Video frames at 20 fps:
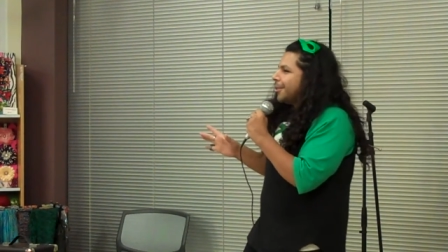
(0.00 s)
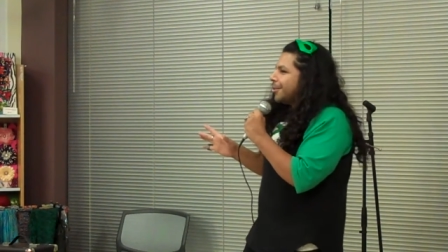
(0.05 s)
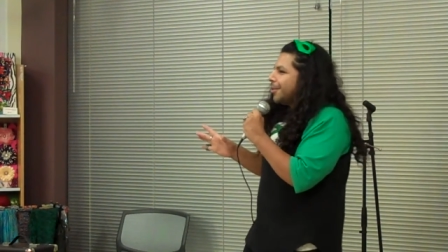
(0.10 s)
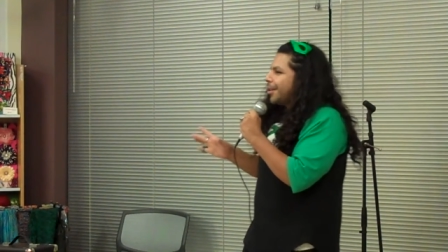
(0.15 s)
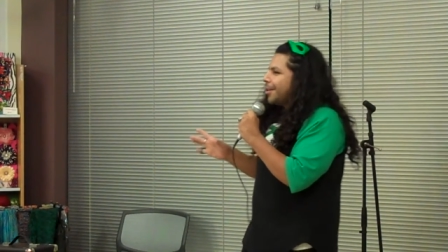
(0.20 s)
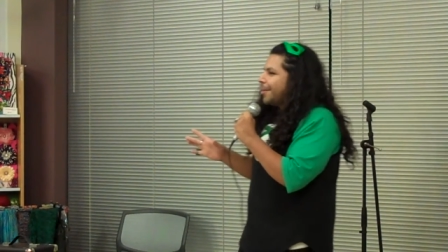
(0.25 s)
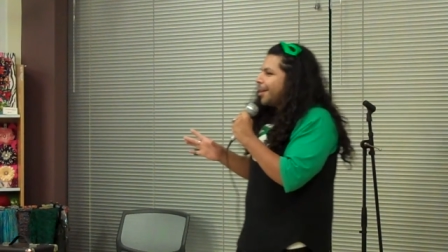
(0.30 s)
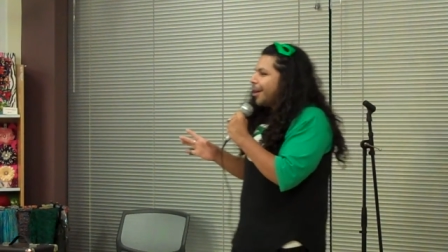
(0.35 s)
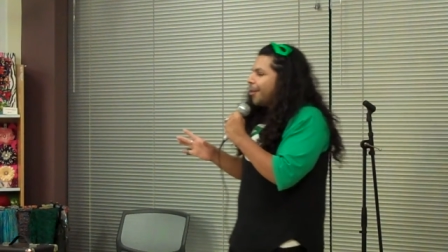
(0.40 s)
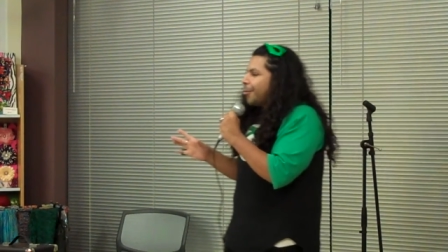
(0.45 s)

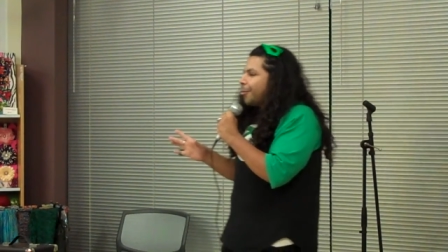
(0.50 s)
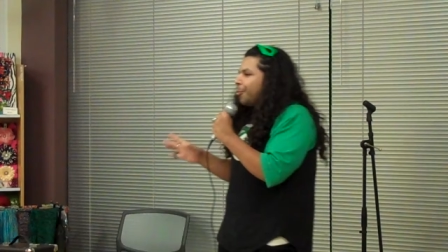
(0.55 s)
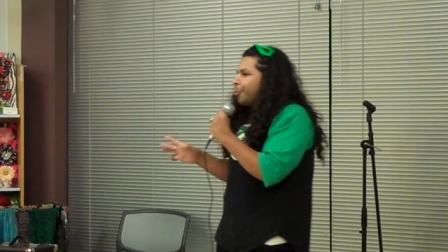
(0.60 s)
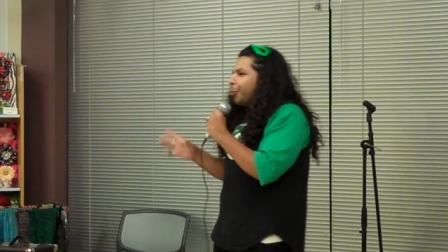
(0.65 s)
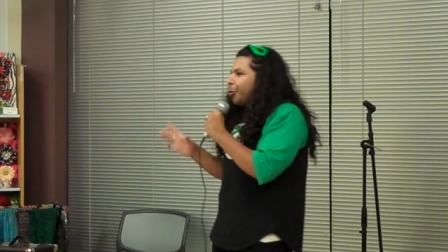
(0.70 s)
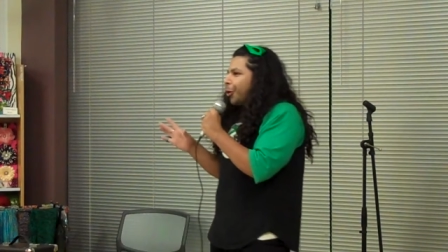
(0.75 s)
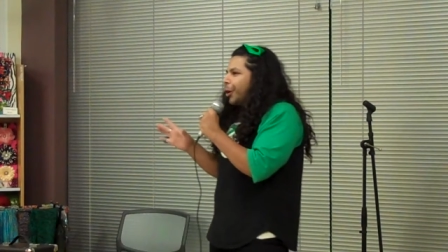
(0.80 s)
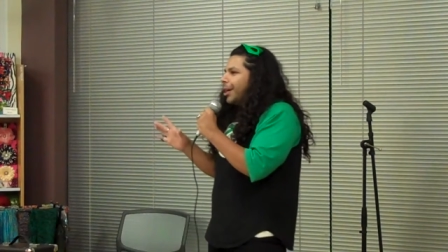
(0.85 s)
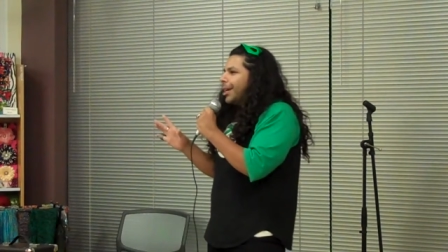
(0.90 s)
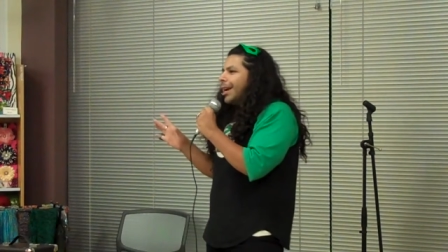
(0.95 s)
What about
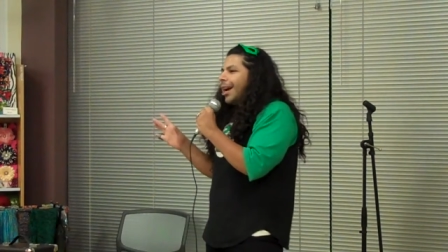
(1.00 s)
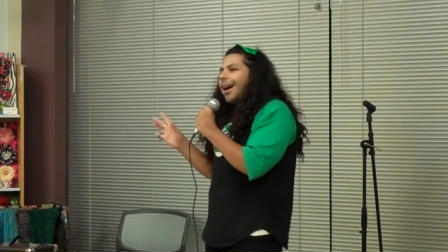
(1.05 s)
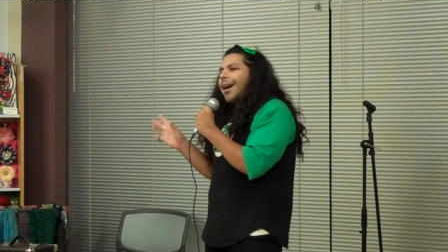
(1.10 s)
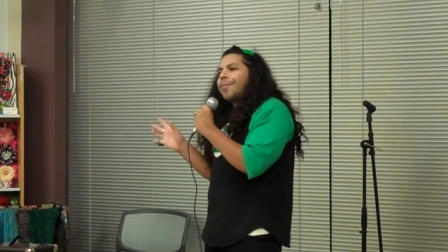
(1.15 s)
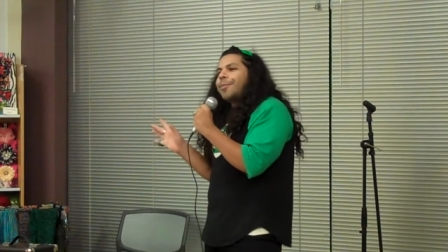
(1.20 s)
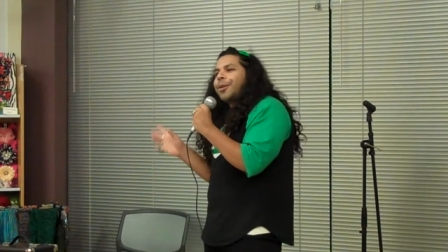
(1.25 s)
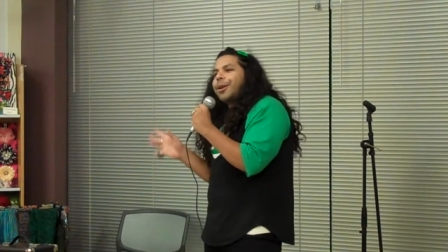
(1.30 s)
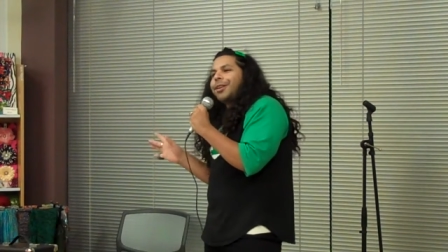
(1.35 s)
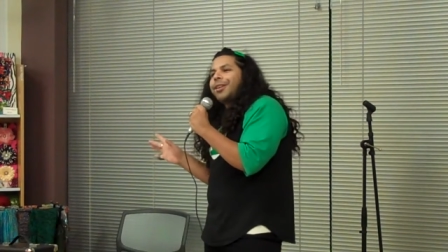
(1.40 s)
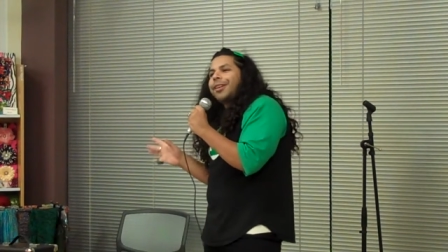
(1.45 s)

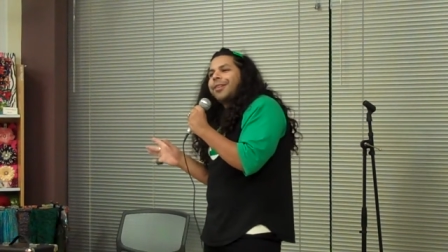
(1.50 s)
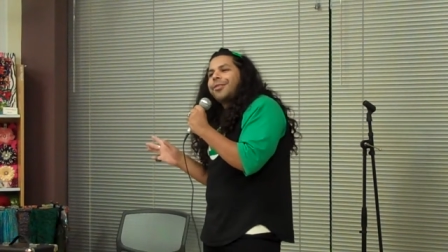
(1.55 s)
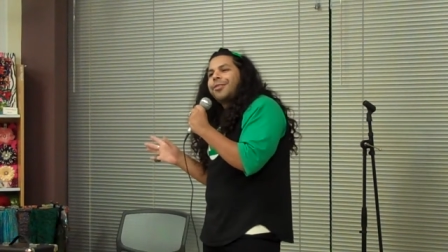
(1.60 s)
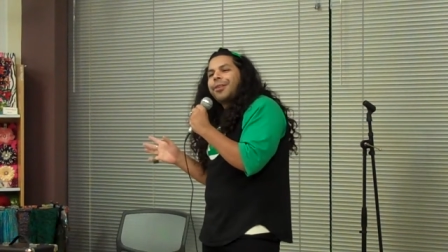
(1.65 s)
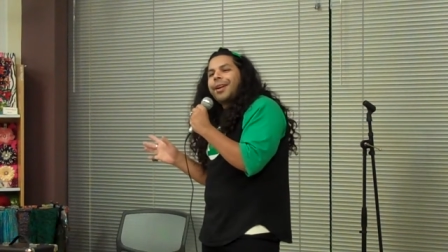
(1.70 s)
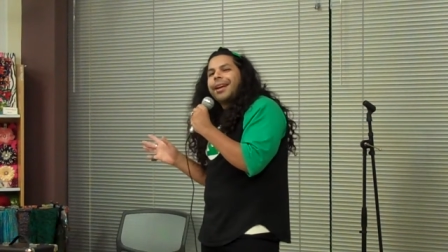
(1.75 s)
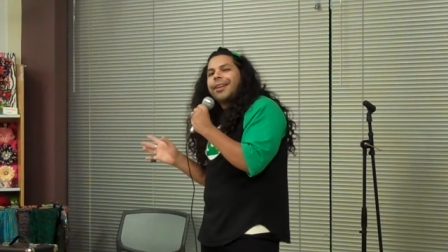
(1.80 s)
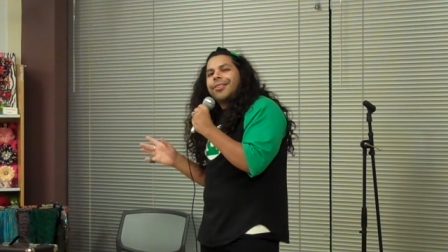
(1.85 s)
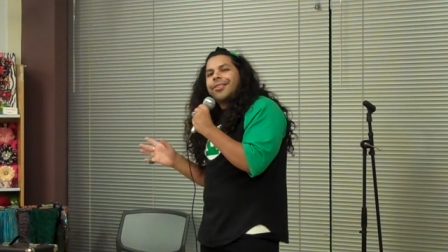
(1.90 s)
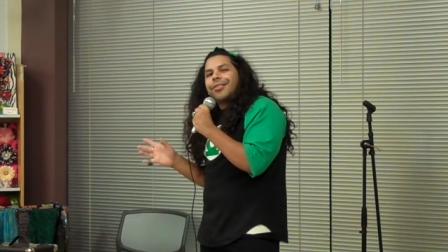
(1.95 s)
pre-operative
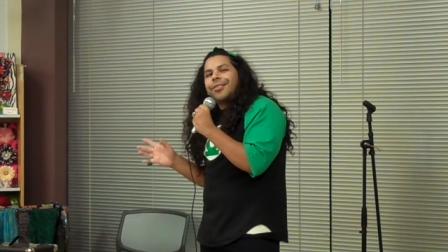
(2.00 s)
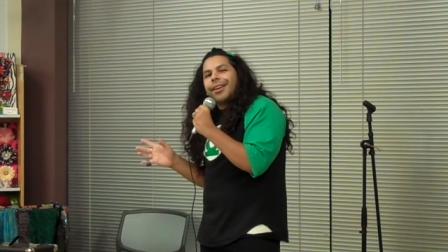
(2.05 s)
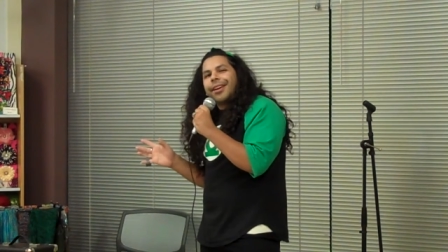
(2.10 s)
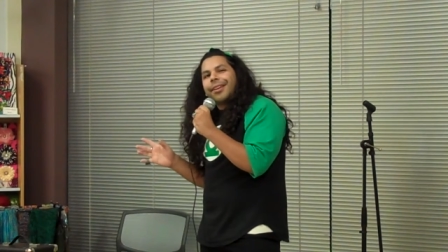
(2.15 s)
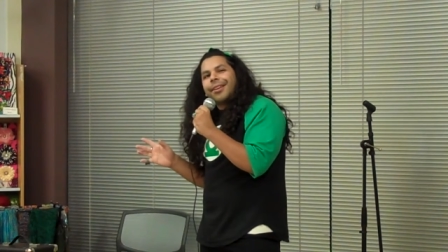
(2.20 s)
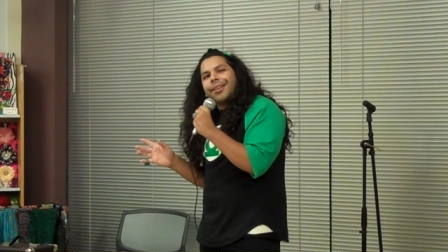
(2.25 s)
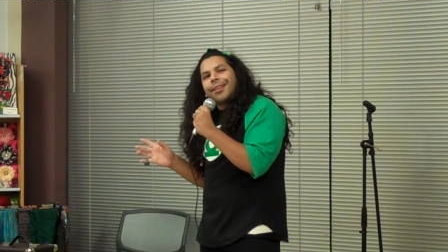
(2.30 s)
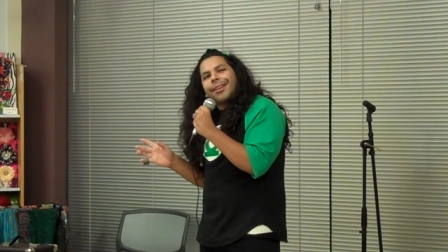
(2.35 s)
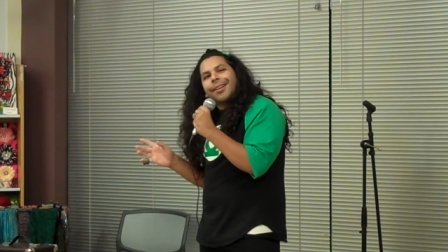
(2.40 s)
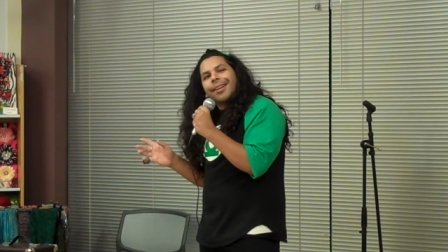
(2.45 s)

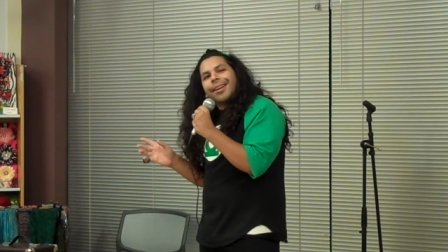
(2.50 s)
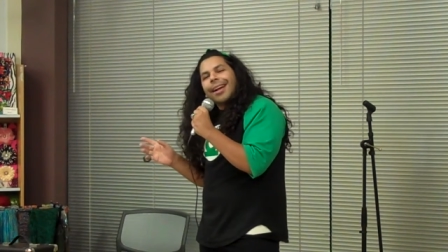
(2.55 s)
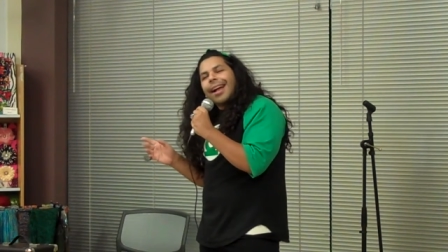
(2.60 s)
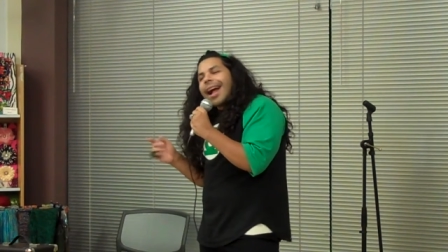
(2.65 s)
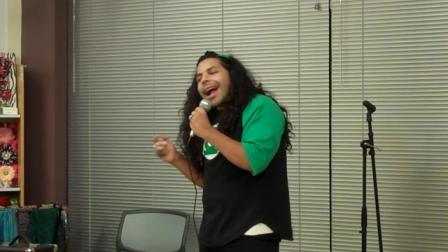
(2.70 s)
transgender?